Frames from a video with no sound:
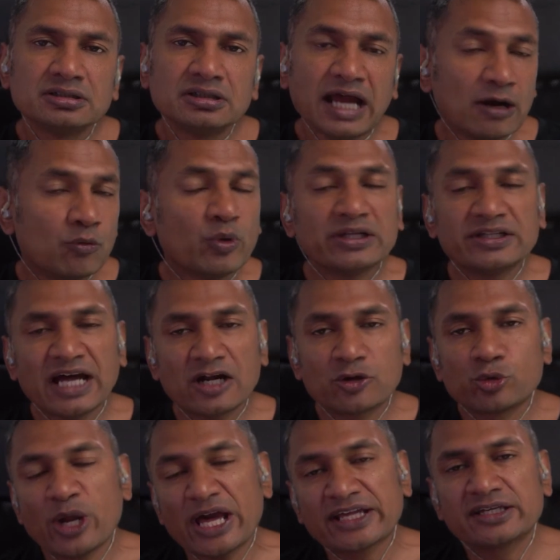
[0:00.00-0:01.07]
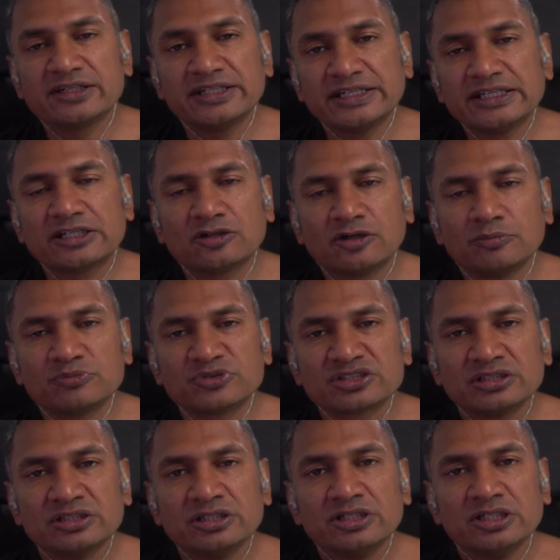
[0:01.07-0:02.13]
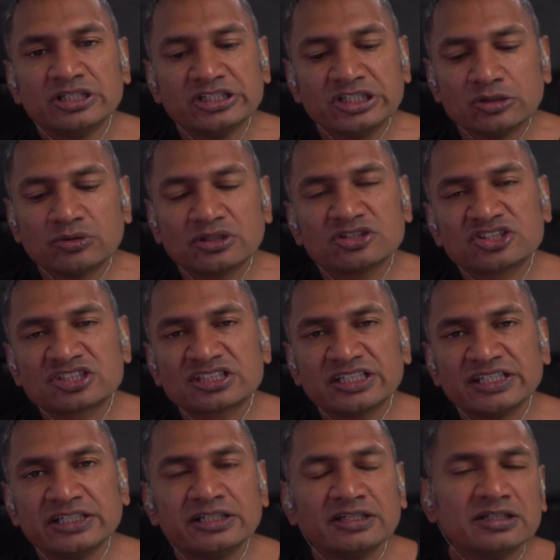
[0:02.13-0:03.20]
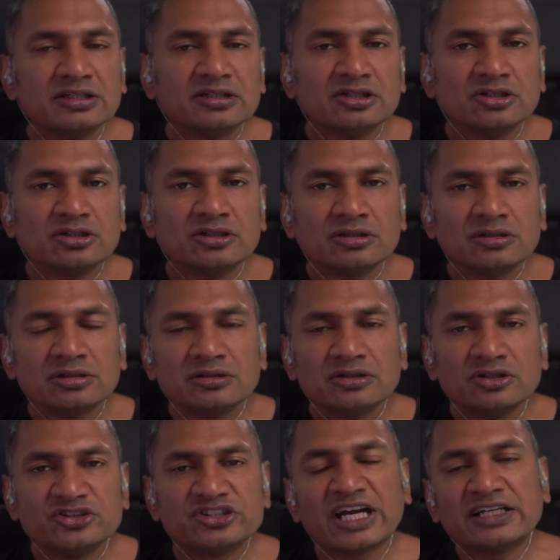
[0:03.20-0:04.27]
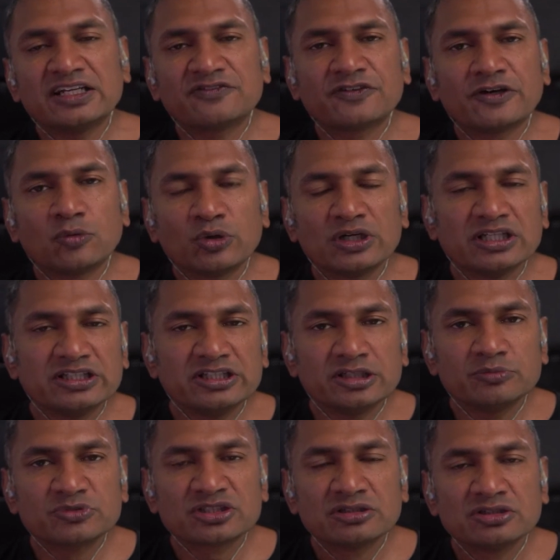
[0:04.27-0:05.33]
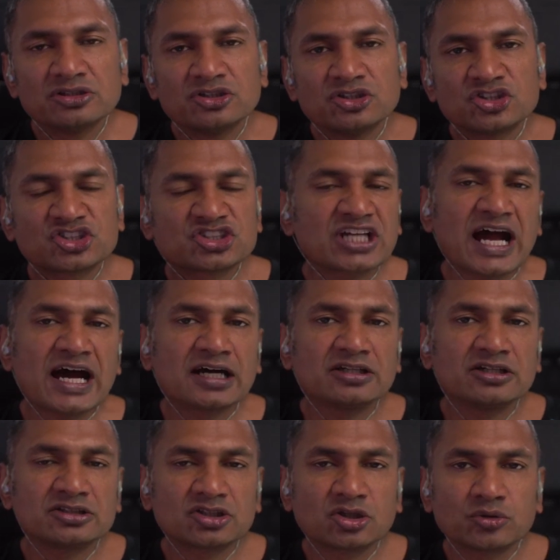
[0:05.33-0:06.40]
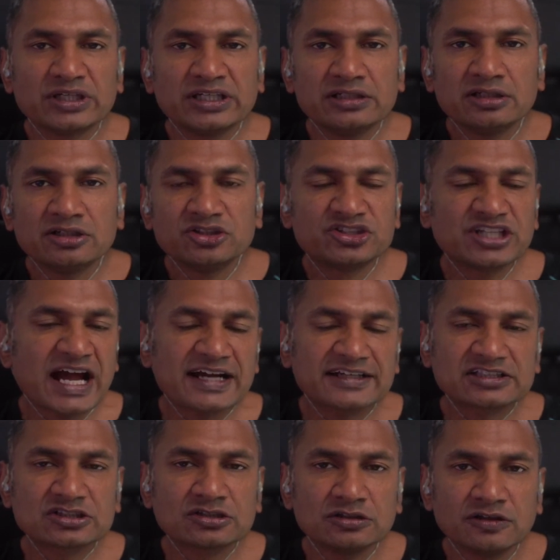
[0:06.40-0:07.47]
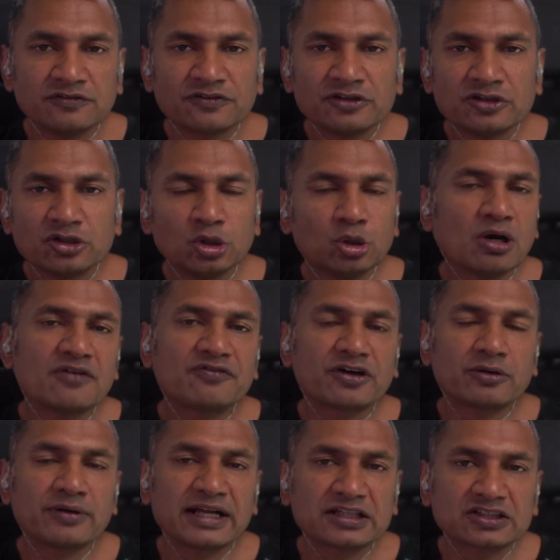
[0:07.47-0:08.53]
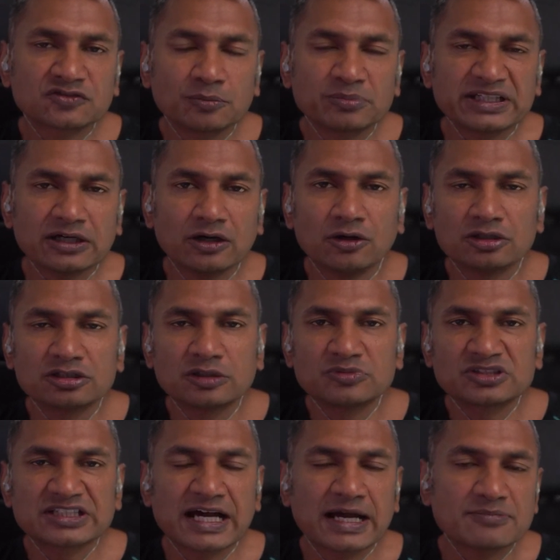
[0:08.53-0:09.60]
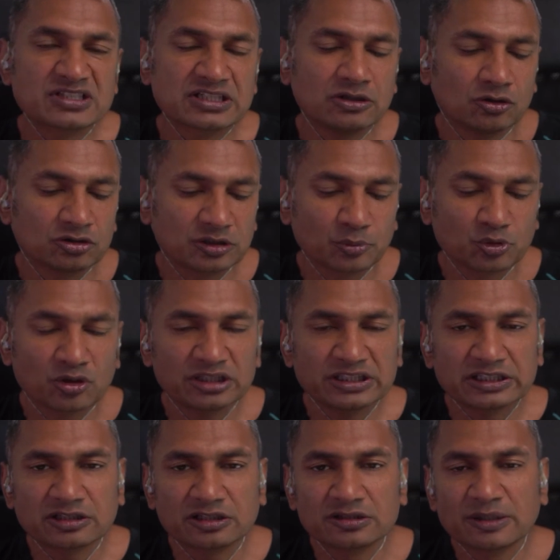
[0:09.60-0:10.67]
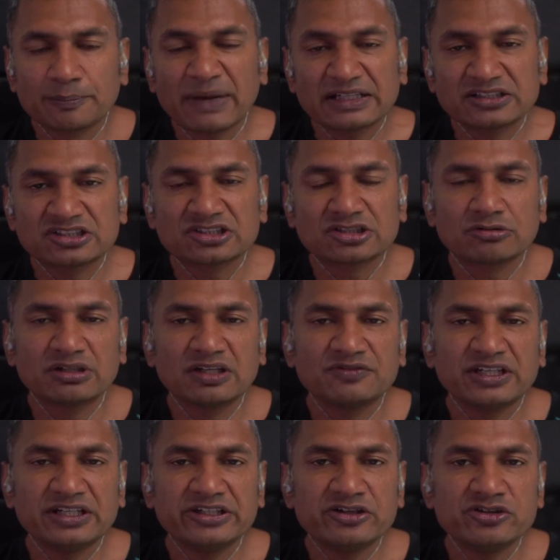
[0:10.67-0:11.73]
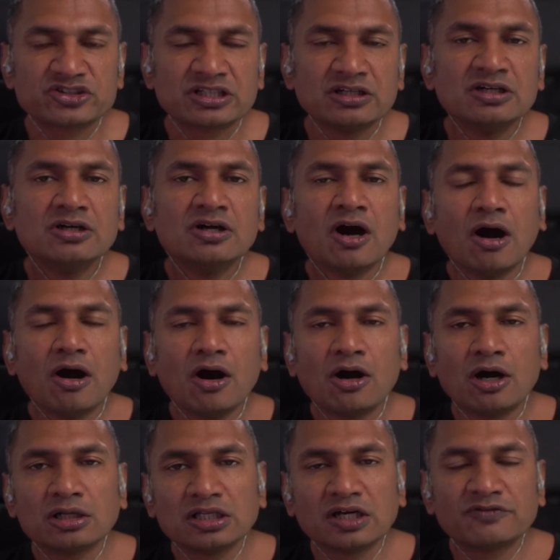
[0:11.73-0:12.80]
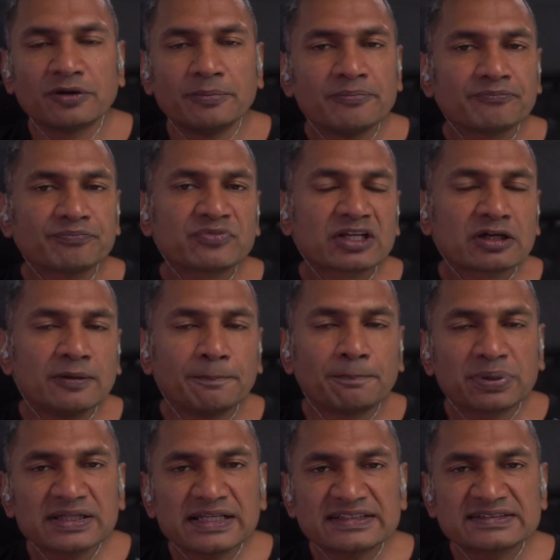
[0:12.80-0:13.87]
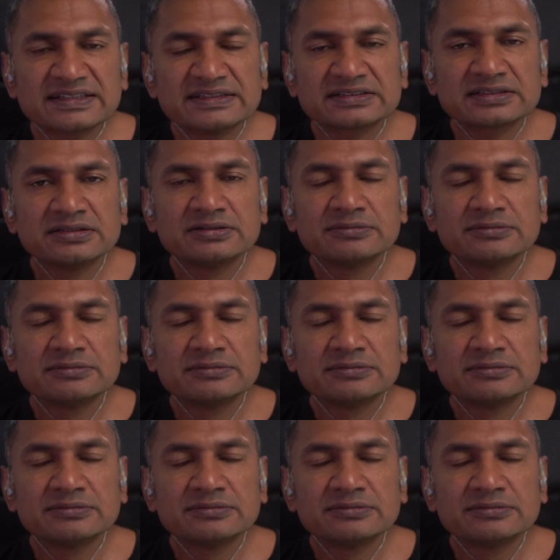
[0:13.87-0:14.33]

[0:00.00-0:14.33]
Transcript: And when that reckoning comes, you will see Jennifer Williams, Charlotte Green, Jack Tooth, whoever else from the Oldham Times, the Oldham Chronicle, the Manchester Evening News, all of them complicit